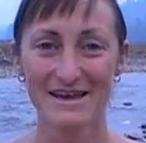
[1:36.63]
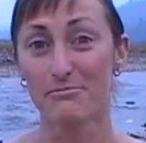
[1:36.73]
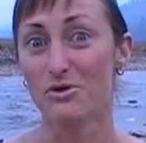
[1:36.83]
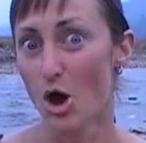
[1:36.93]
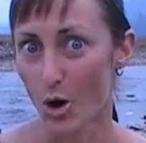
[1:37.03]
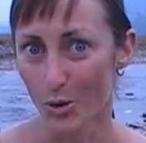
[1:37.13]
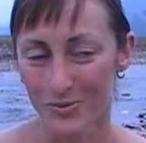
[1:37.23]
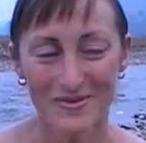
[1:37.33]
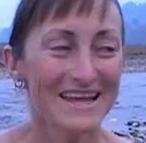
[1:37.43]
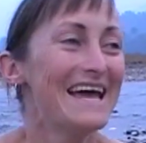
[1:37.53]
Myo.
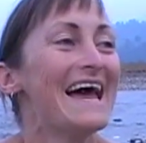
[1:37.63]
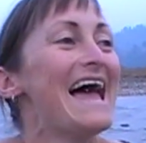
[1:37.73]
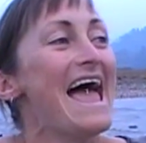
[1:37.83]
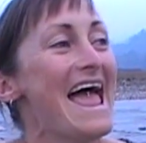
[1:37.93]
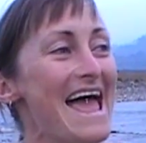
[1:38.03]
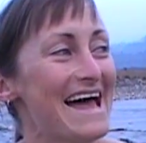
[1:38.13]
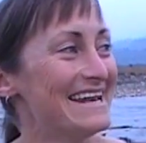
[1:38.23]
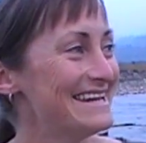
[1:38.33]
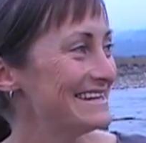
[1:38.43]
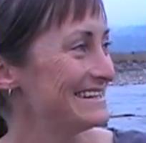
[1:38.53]

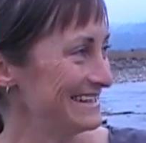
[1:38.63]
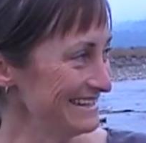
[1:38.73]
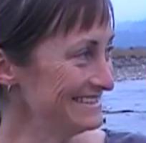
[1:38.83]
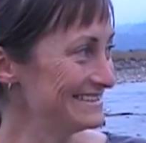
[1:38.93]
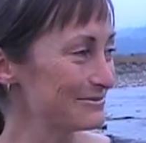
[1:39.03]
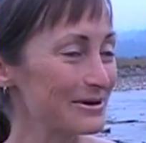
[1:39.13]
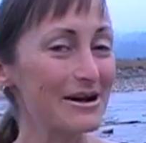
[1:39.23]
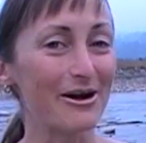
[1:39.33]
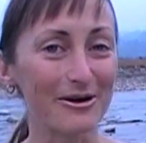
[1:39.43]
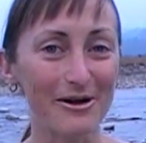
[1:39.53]
And we
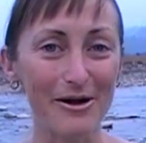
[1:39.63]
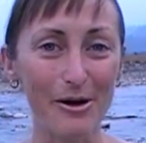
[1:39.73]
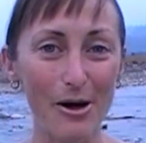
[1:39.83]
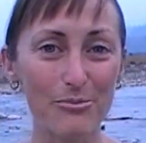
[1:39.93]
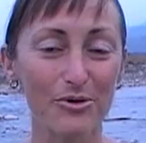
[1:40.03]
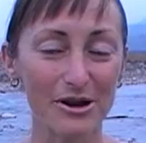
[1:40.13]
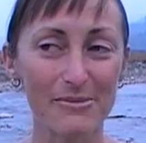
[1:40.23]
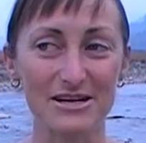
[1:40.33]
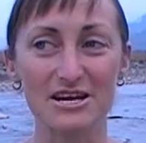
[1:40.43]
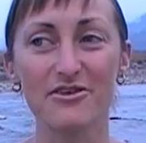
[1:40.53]
are pretty
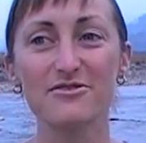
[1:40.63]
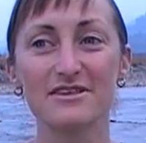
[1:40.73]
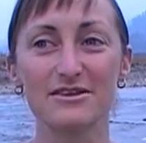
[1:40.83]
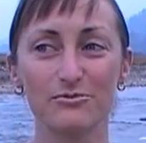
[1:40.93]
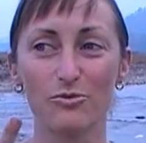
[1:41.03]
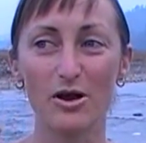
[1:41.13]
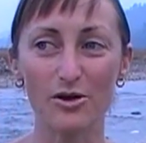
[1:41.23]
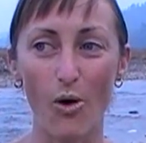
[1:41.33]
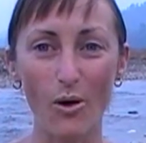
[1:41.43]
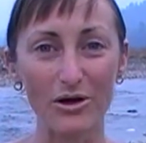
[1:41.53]
much, other than one
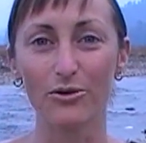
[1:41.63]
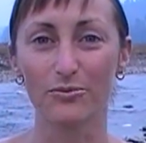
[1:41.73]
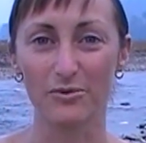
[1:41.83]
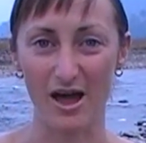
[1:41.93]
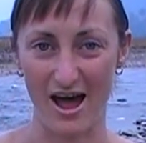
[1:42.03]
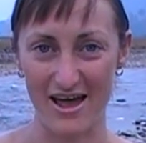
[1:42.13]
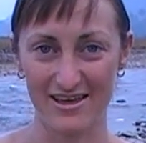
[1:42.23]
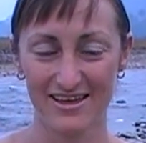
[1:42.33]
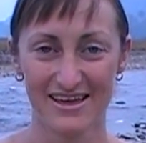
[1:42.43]
oil guy,